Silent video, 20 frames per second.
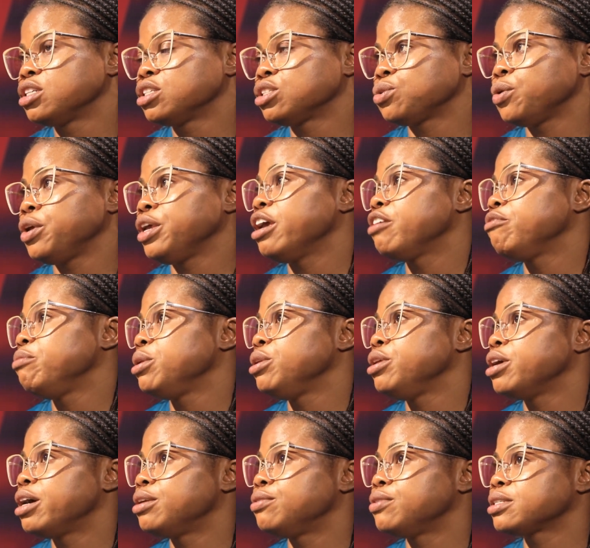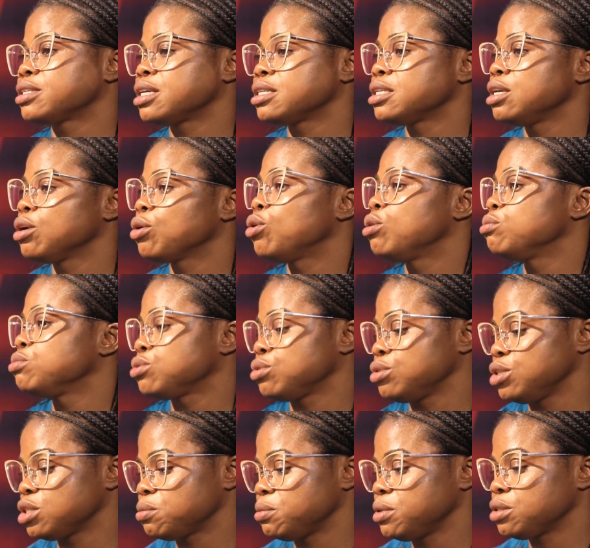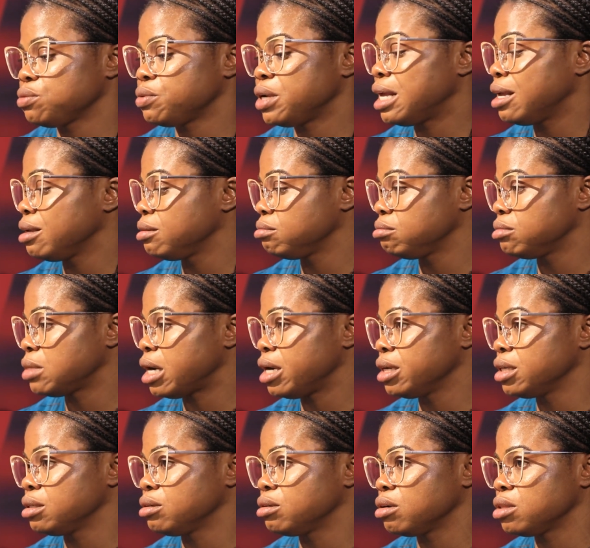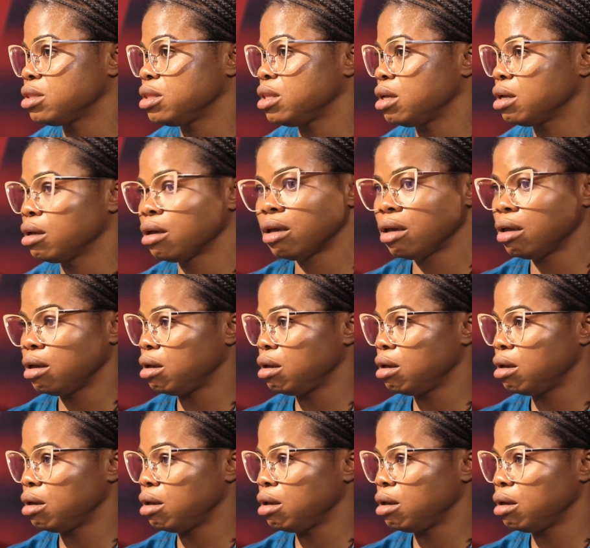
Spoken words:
So he gave me the address and said, come to this place. When I got there,